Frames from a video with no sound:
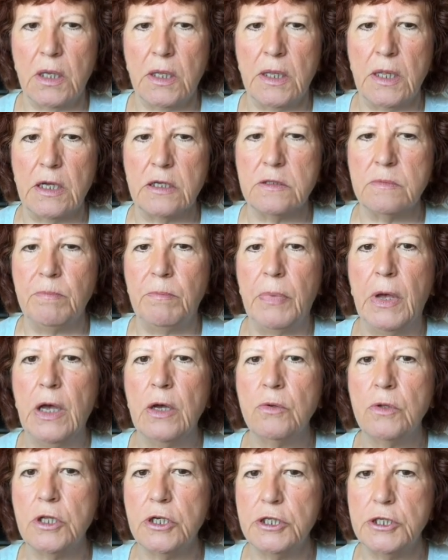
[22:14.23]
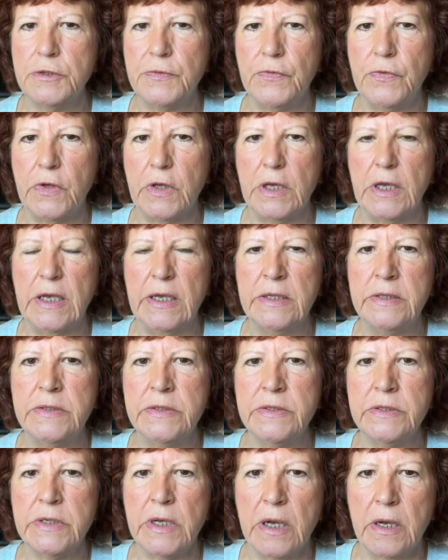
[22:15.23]
That's Polish for
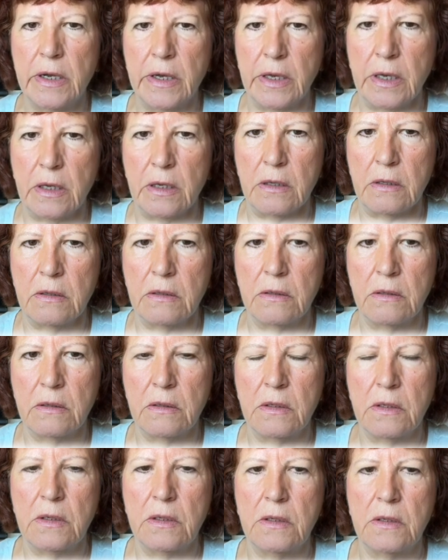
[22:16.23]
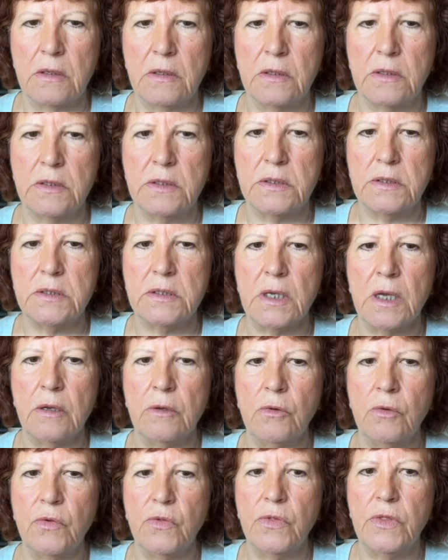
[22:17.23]
entire.
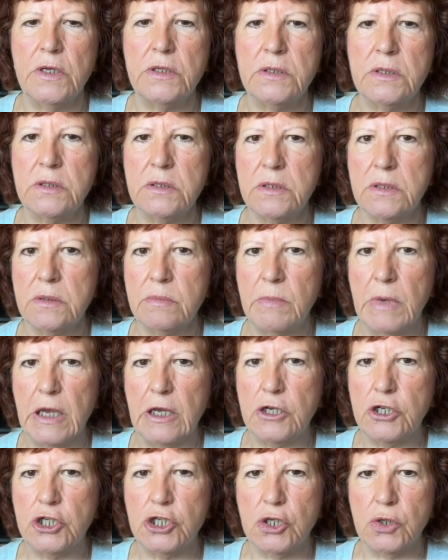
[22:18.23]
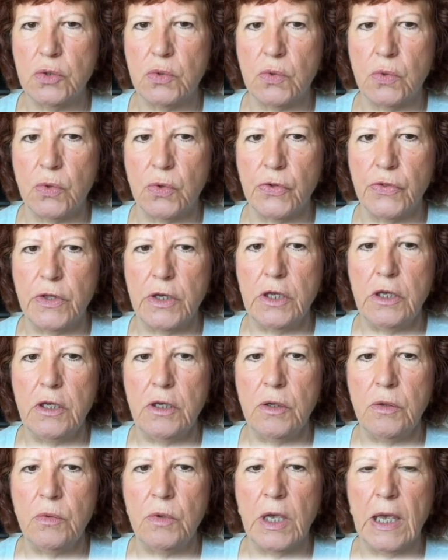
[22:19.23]
So this is to make sure that
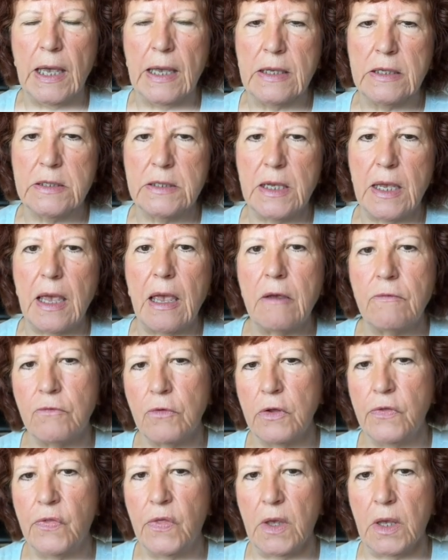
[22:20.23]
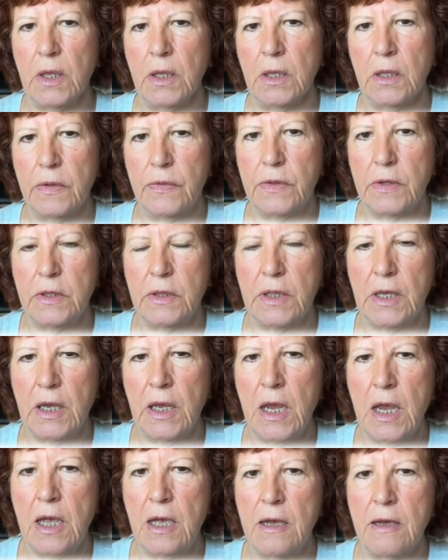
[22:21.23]
you get everything that
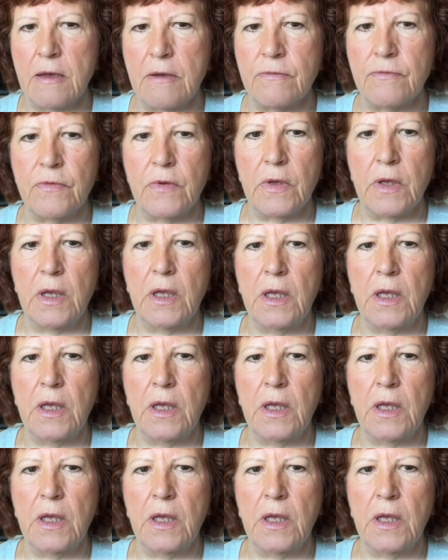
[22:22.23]
they have